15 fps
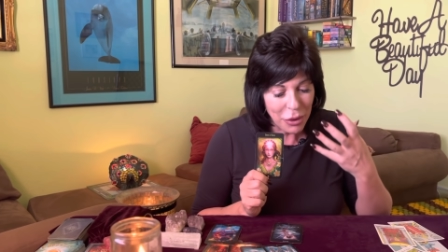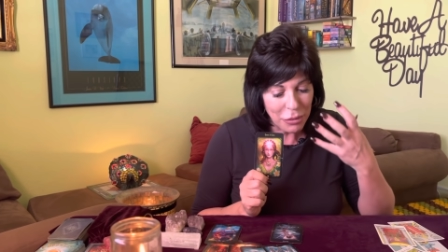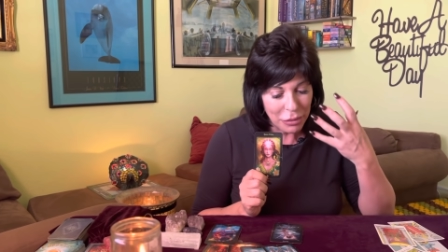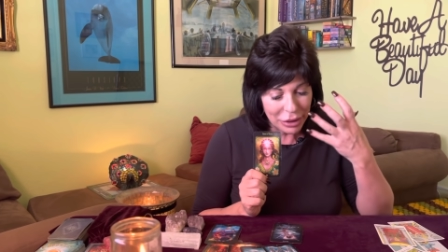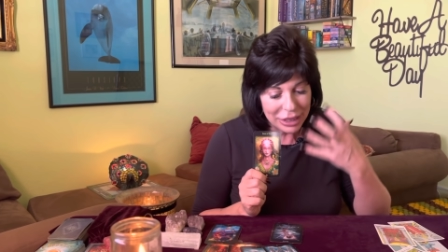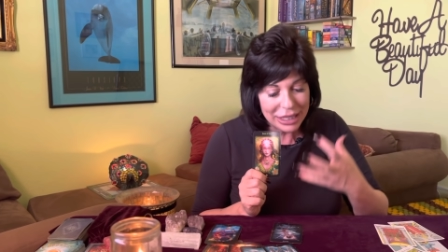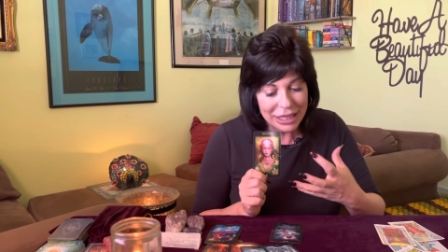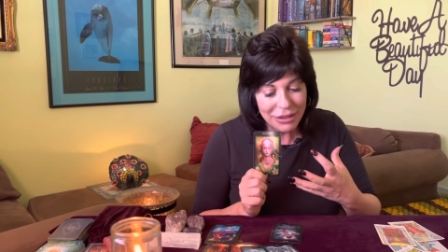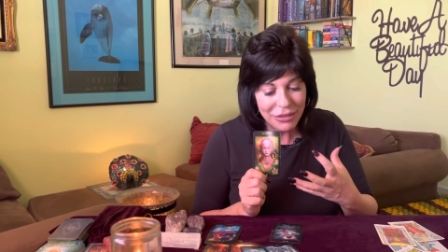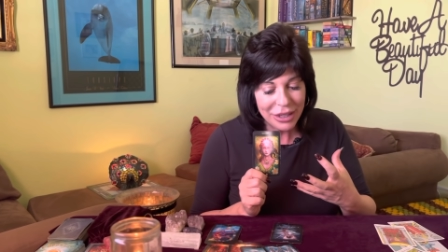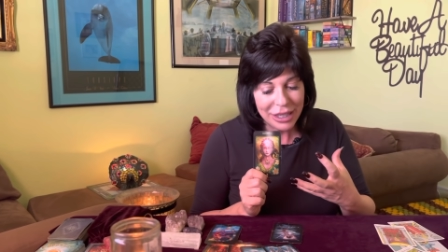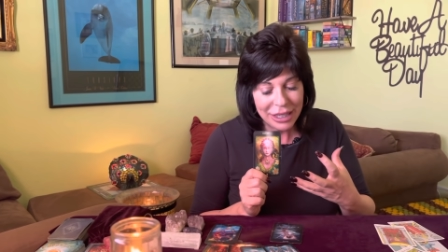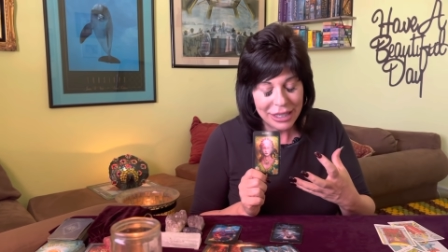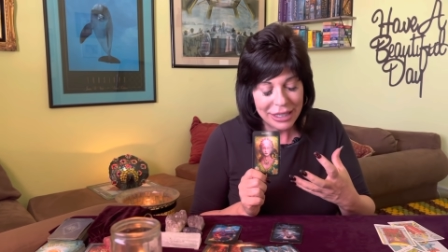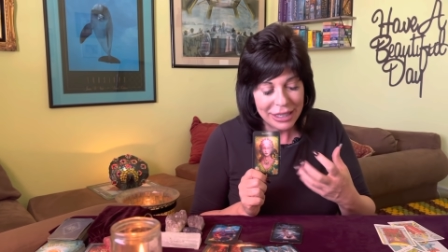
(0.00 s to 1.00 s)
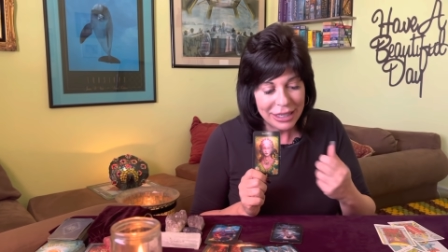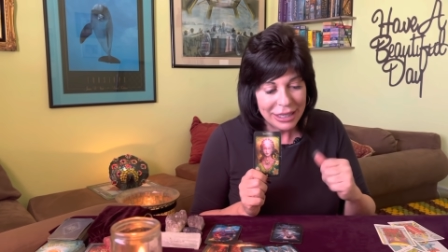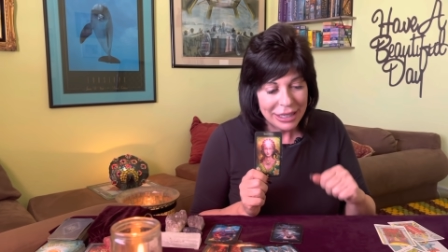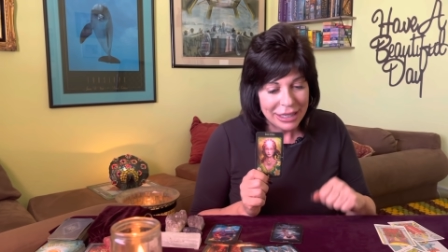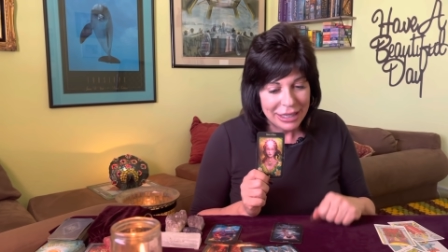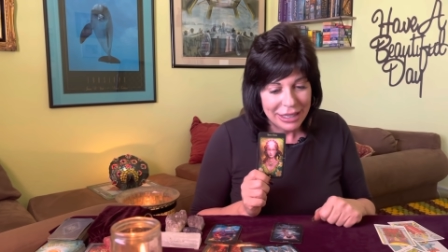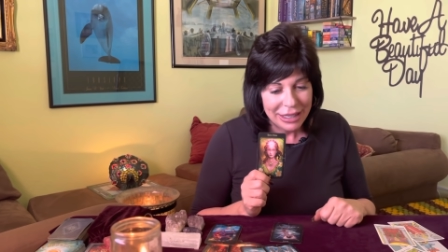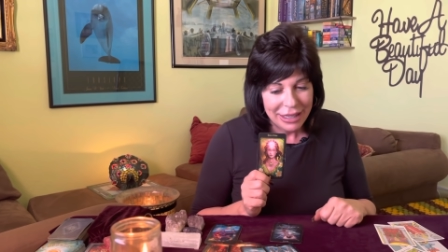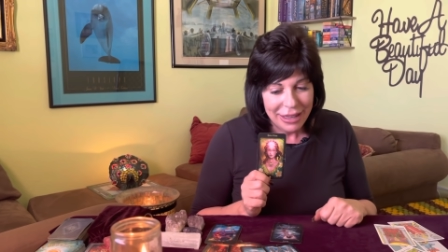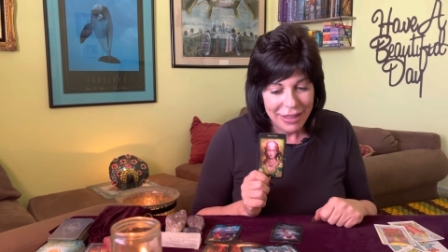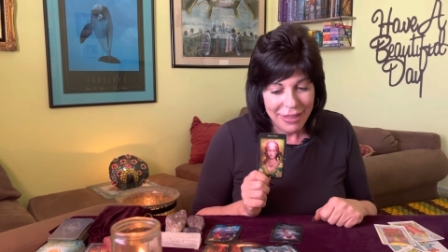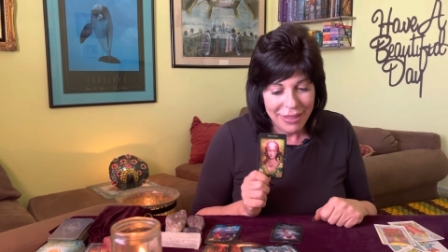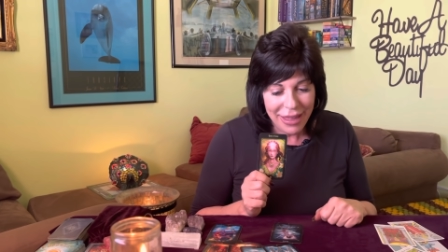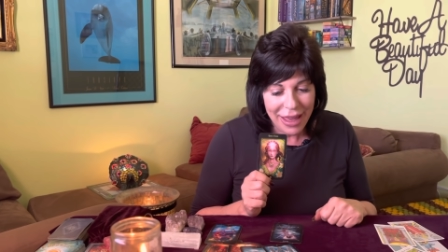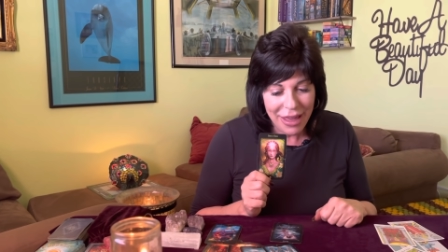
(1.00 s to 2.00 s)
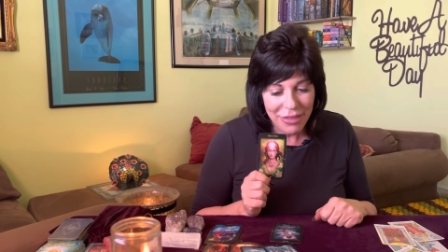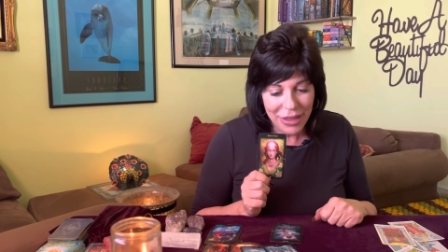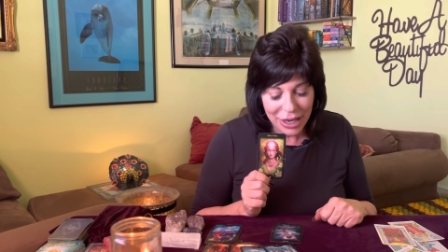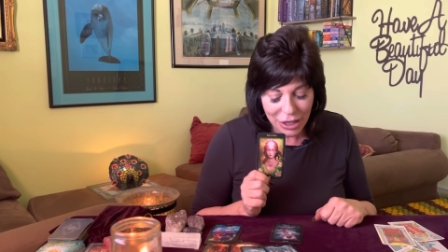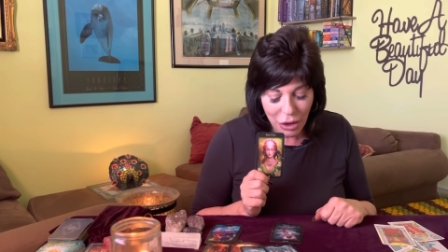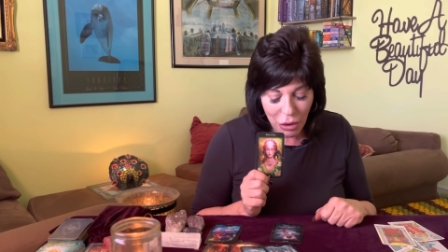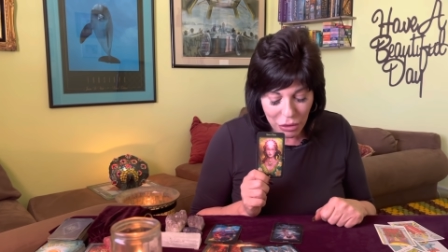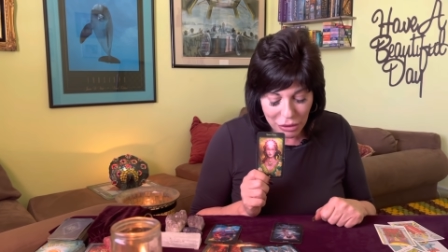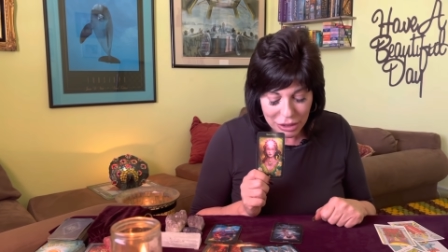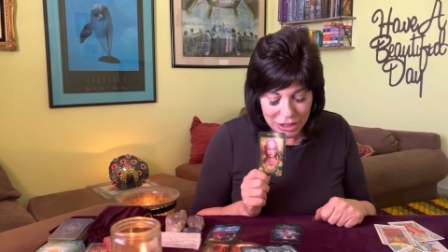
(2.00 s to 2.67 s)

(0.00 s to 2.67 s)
believing that they know their